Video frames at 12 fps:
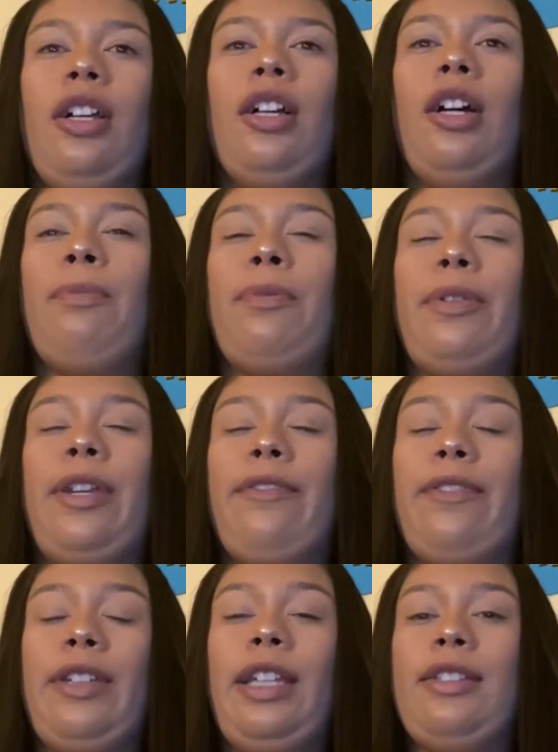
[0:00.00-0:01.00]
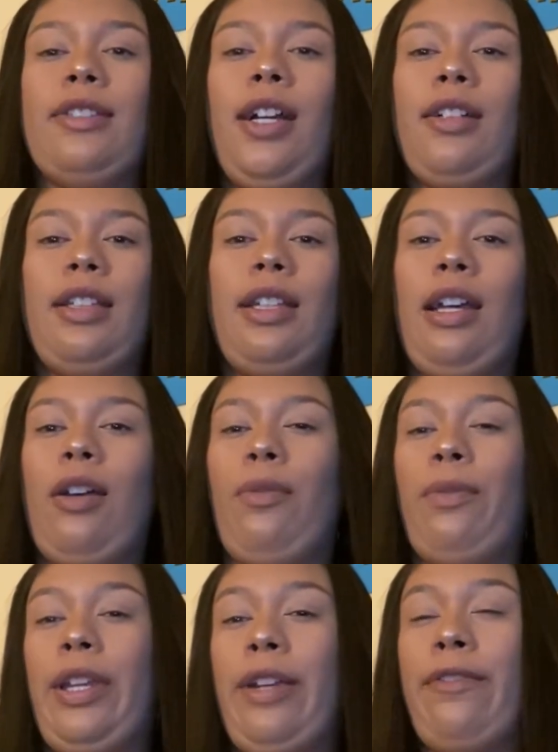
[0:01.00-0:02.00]
up or whatever, they talked it out,
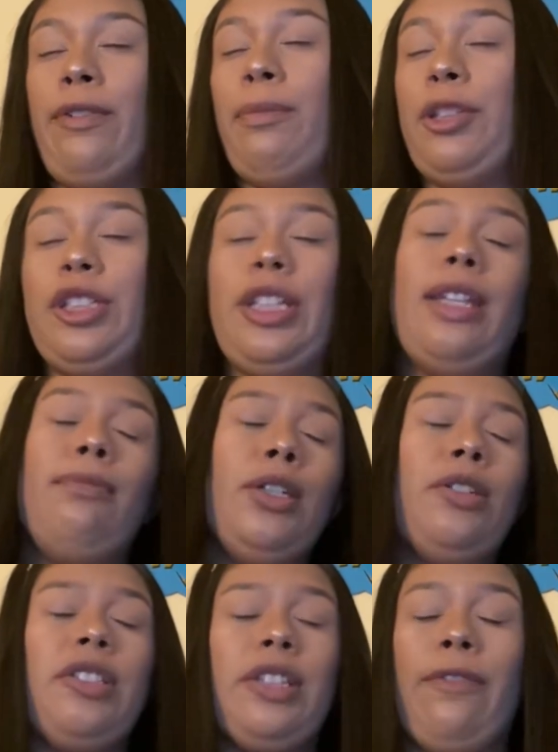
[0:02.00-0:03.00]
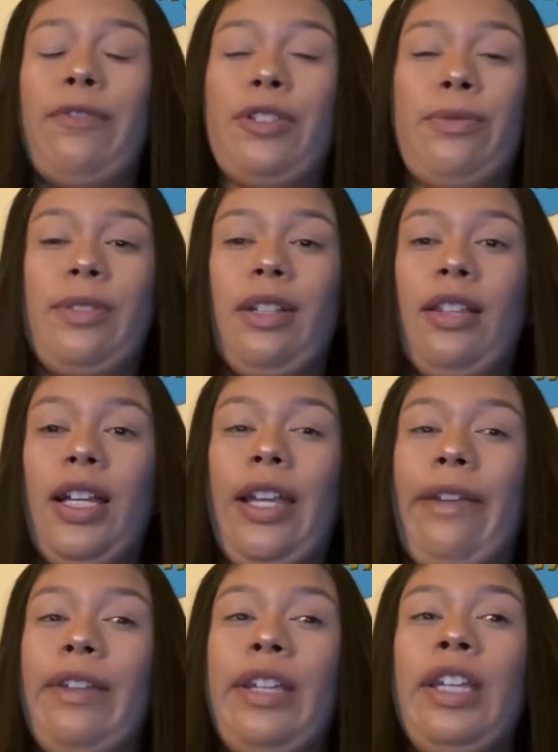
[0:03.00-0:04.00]
whatever, but she didn't mute herself when she was on
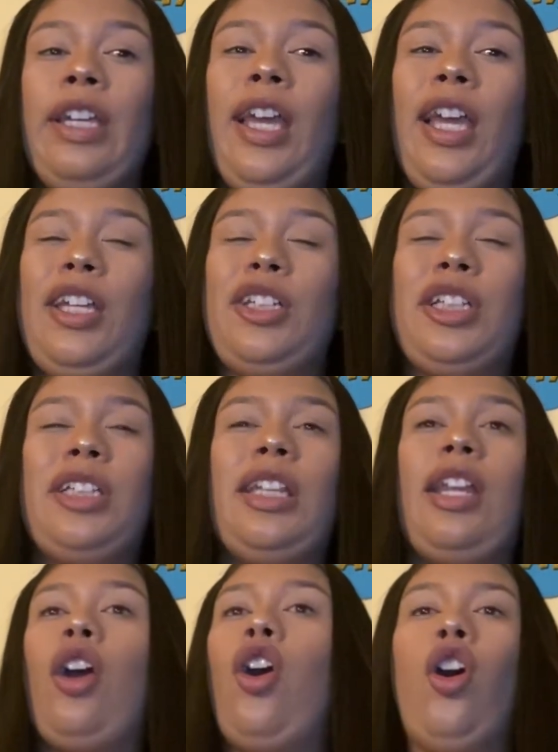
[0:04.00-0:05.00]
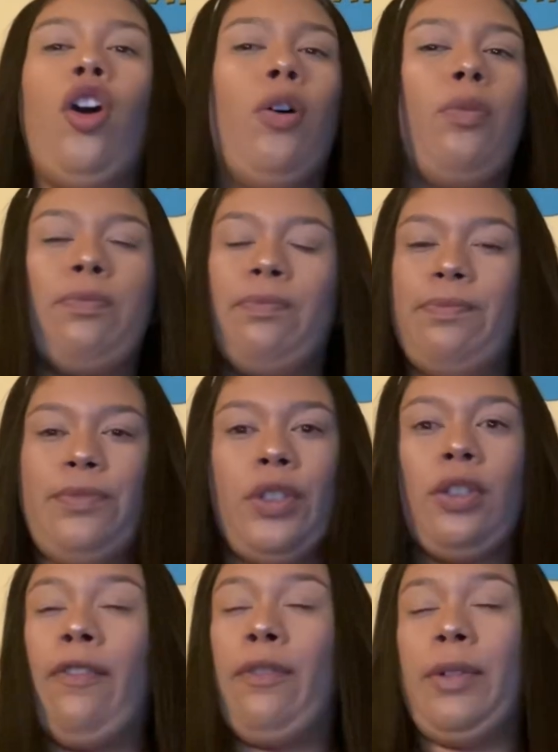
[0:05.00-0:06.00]
live. She said it all
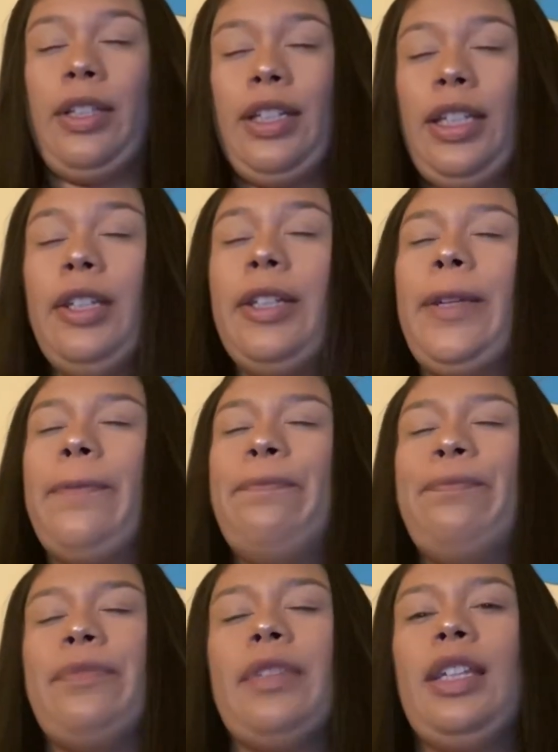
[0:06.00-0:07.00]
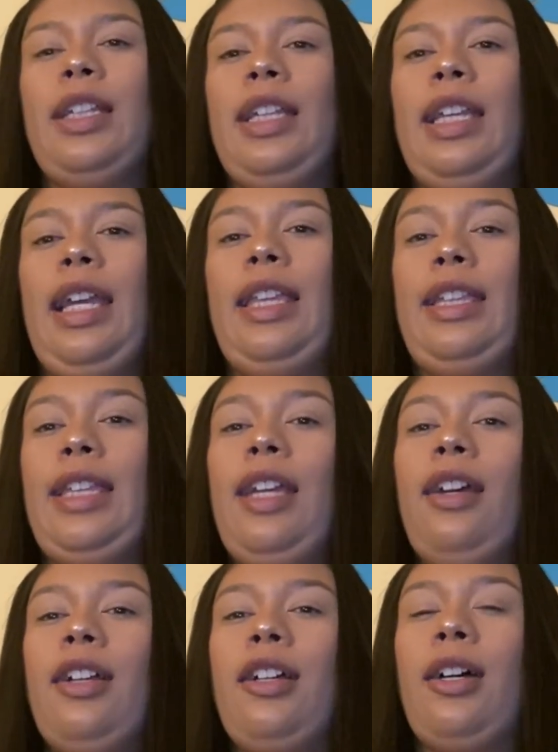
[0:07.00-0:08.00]
so everyone can hear it. And then they
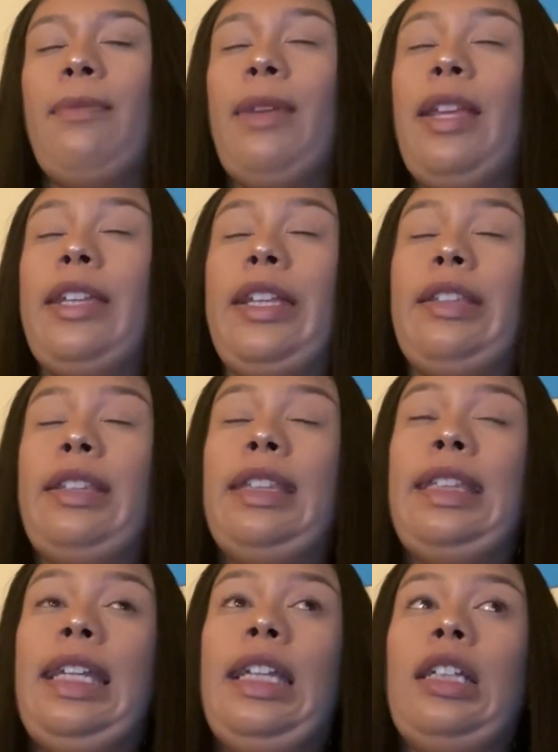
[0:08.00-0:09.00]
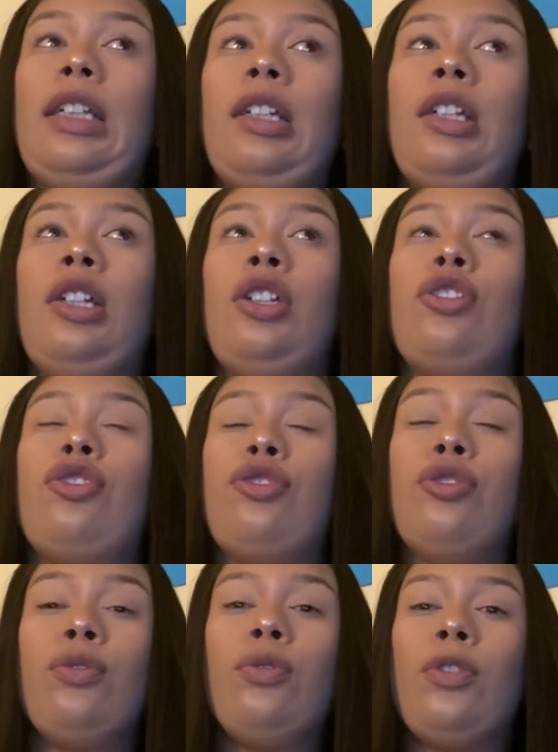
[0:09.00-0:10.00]
hung up, and then thing
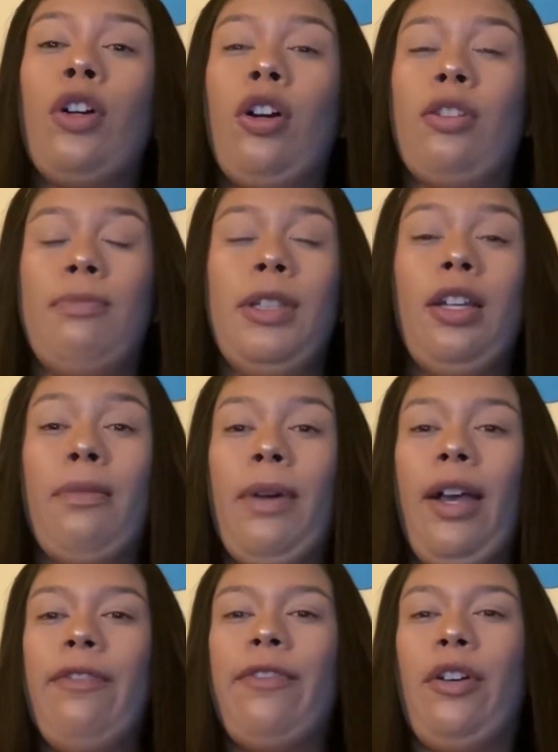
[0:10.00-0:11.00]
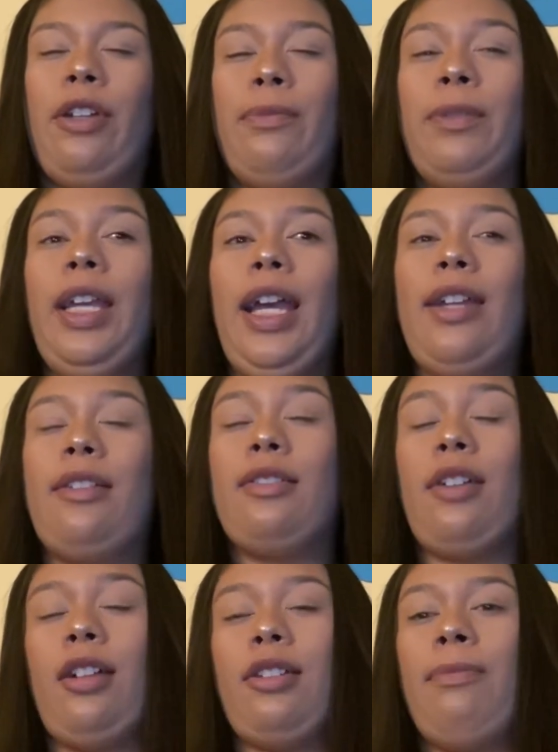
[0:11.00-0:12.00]
2 called me on my phone, and we had
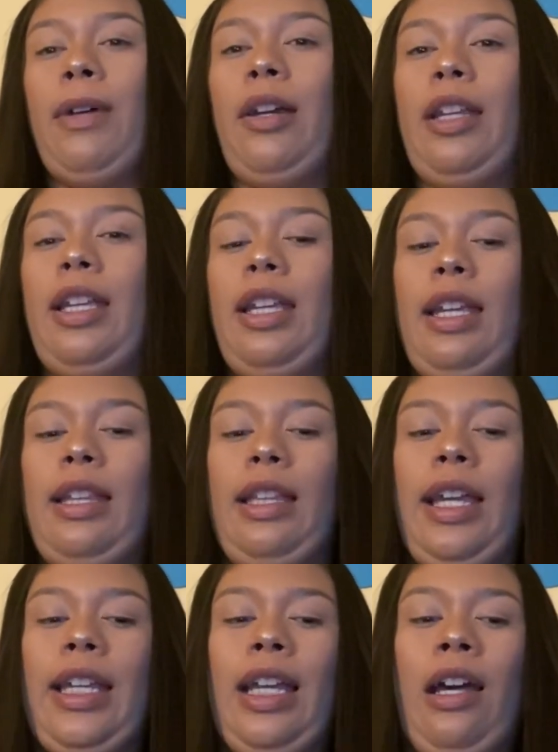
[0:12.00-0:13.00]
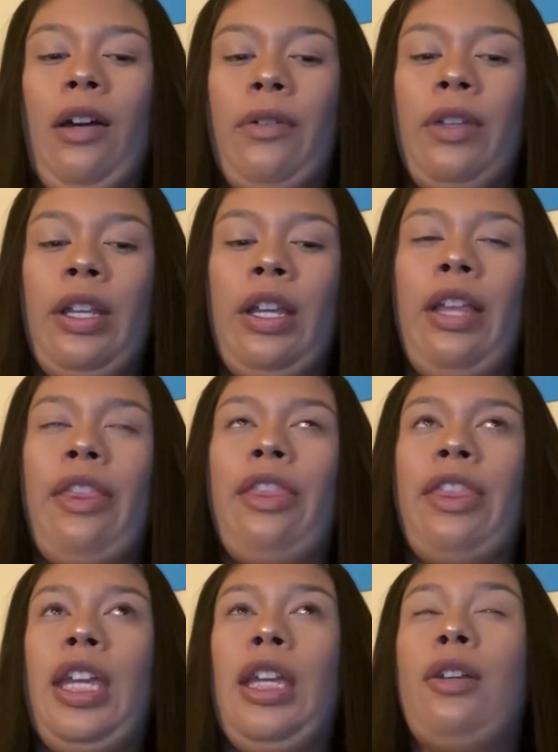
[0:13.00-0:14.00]
talked about it, and like how
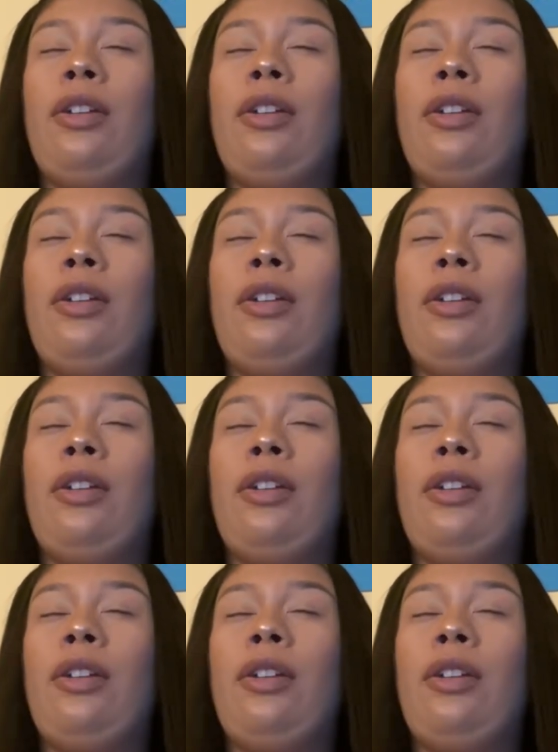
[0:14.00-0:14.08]
thing